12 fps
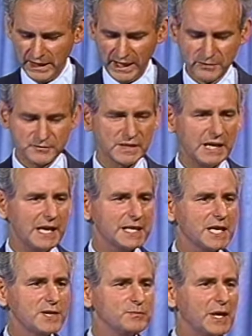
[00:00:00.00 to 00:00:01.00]
After
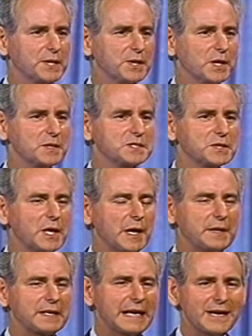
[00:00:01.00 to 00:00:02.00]
I gave my garden to God,